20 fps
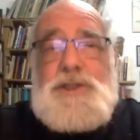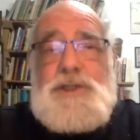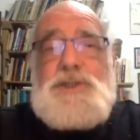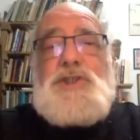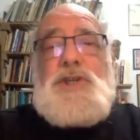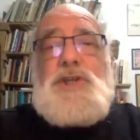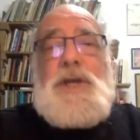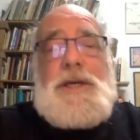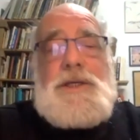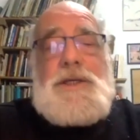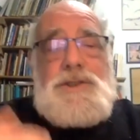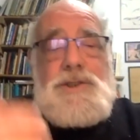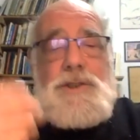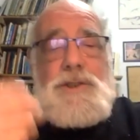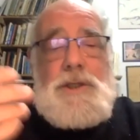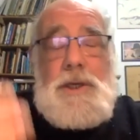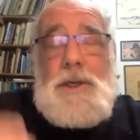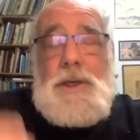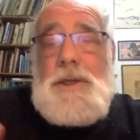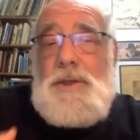has changed,
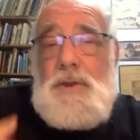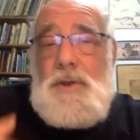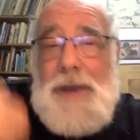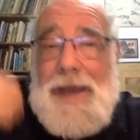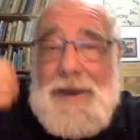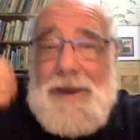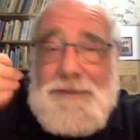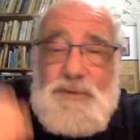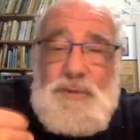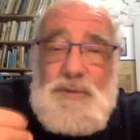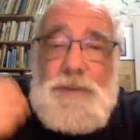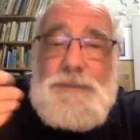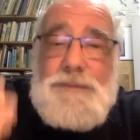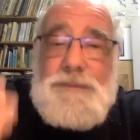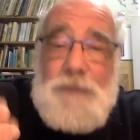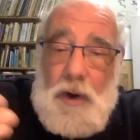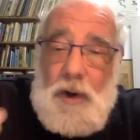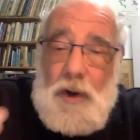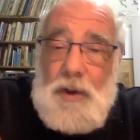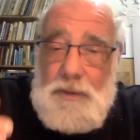you have to
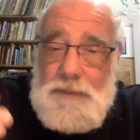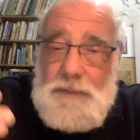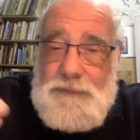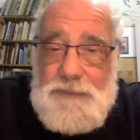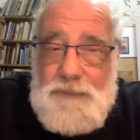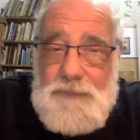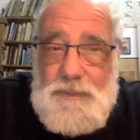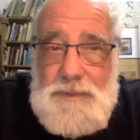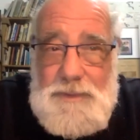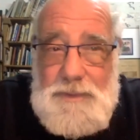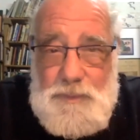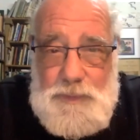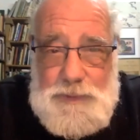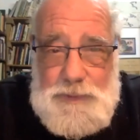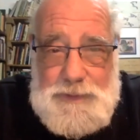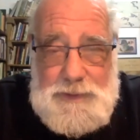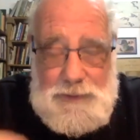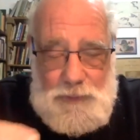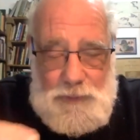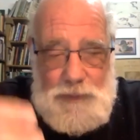evolve with
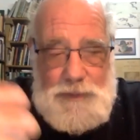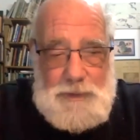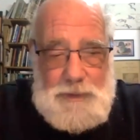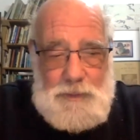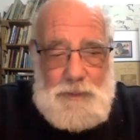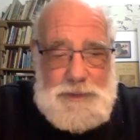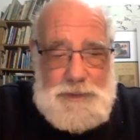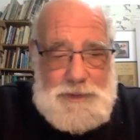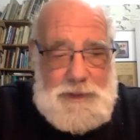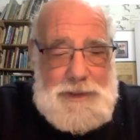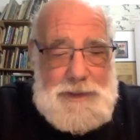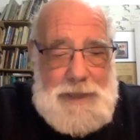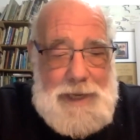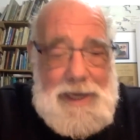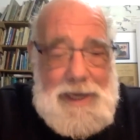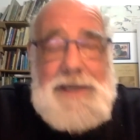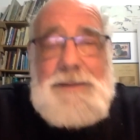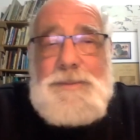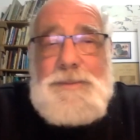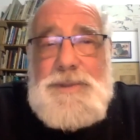the
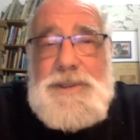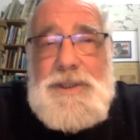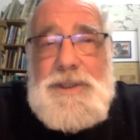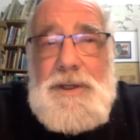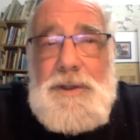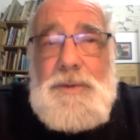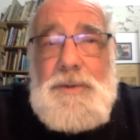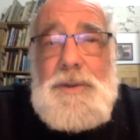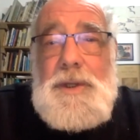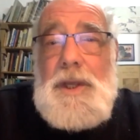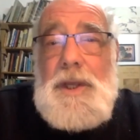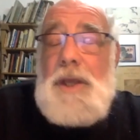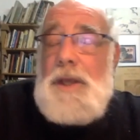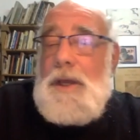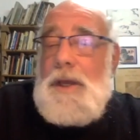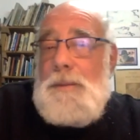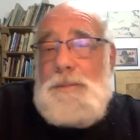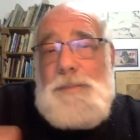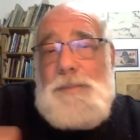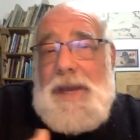times, you know.
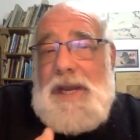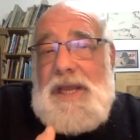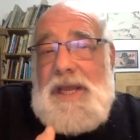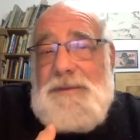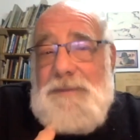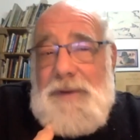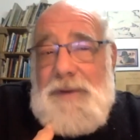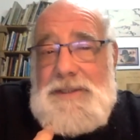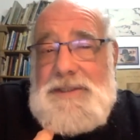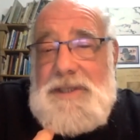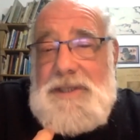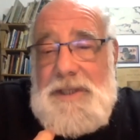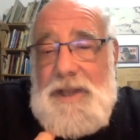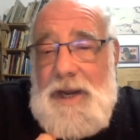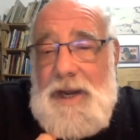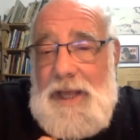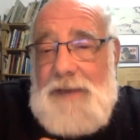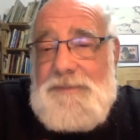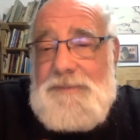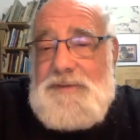Many of us on the
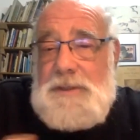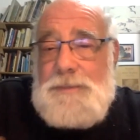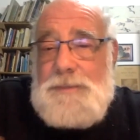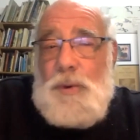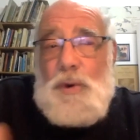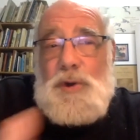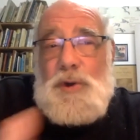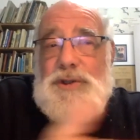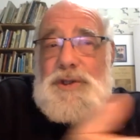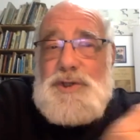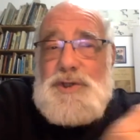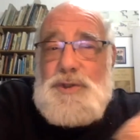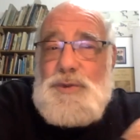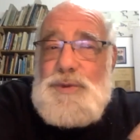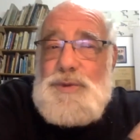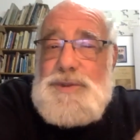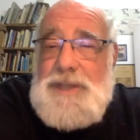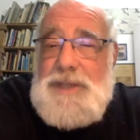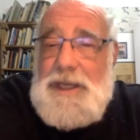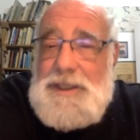left supported the
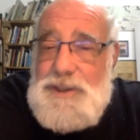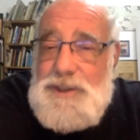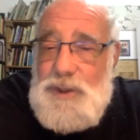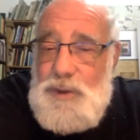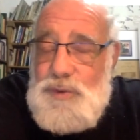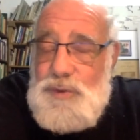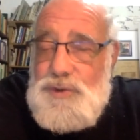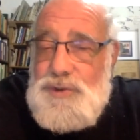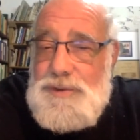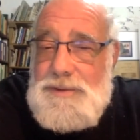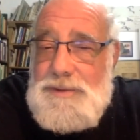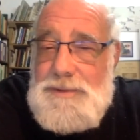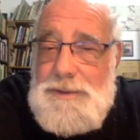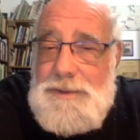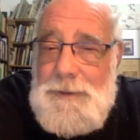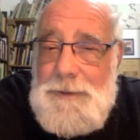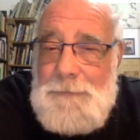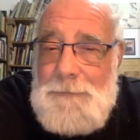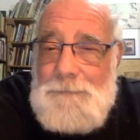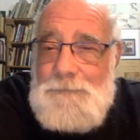two-state solution
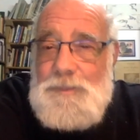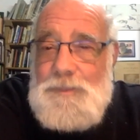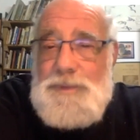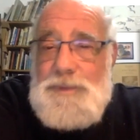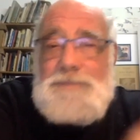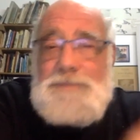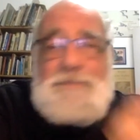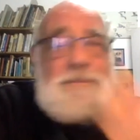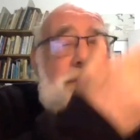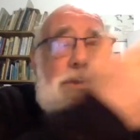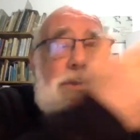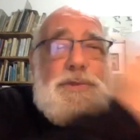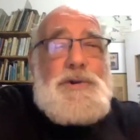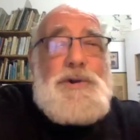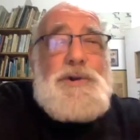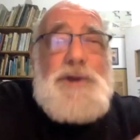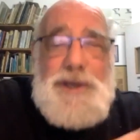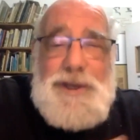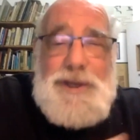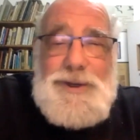
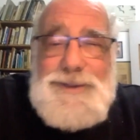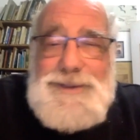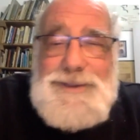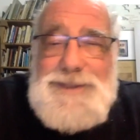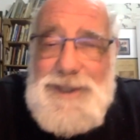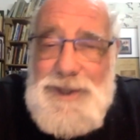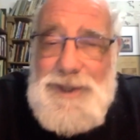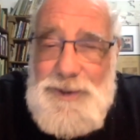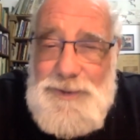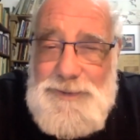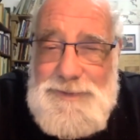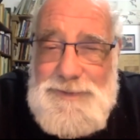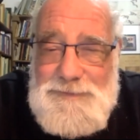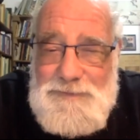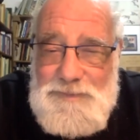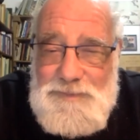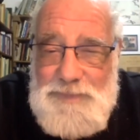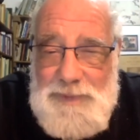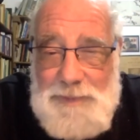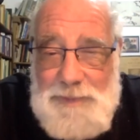30 years ago,
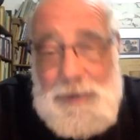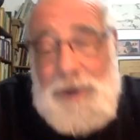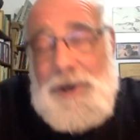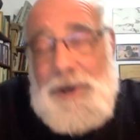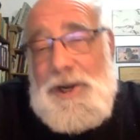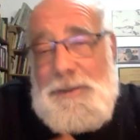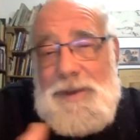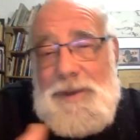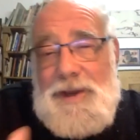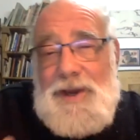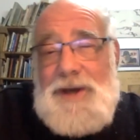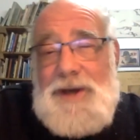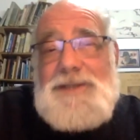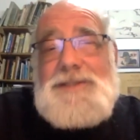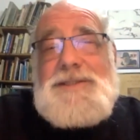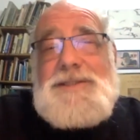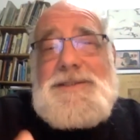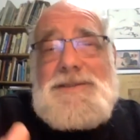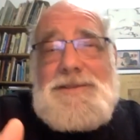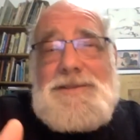partly
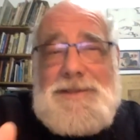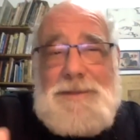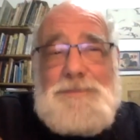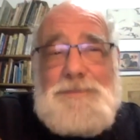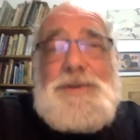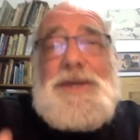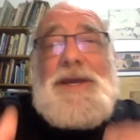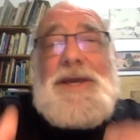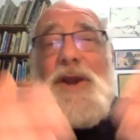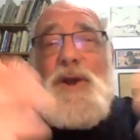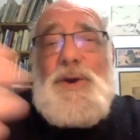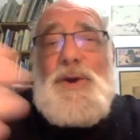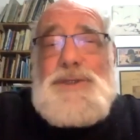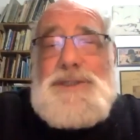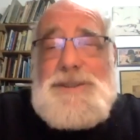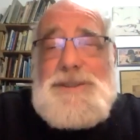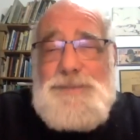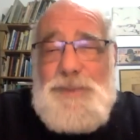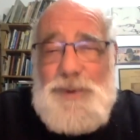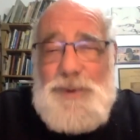because the PLO
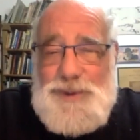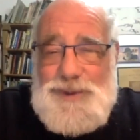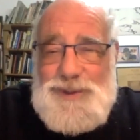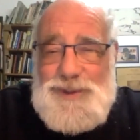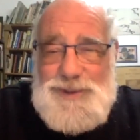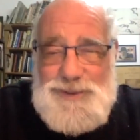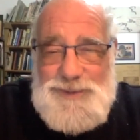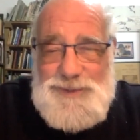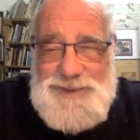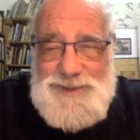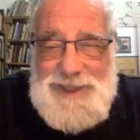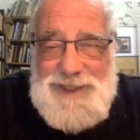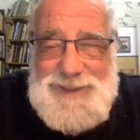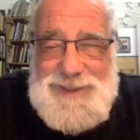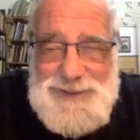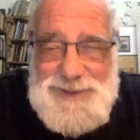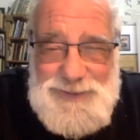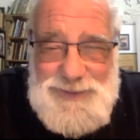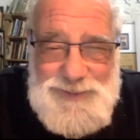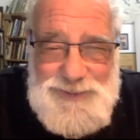supported the two-state
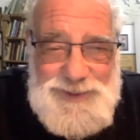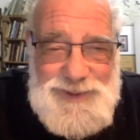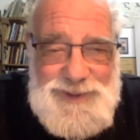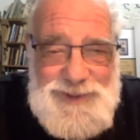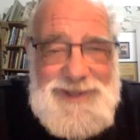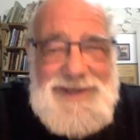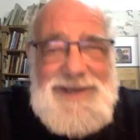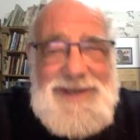solution.